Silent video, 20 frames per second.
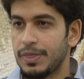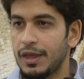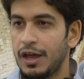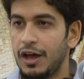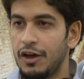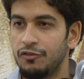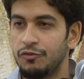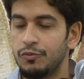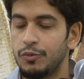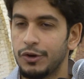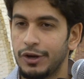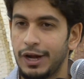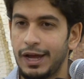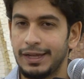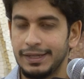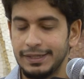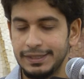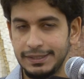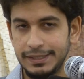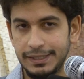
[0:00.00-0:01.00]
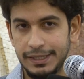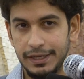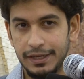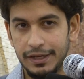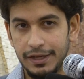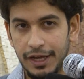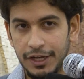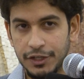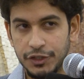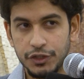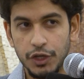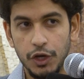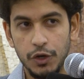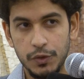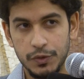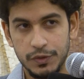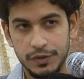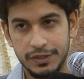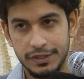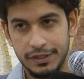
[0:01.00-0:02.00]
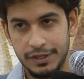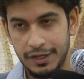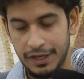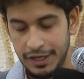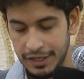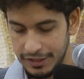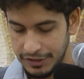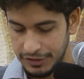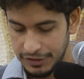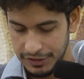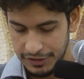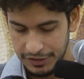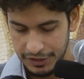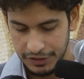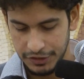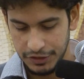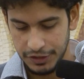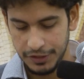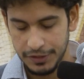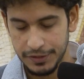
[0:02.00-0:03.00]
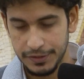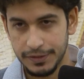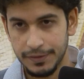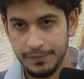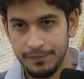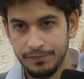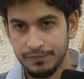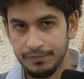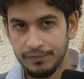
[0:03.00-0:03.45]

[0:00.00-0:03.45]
of morality and chose his decisions,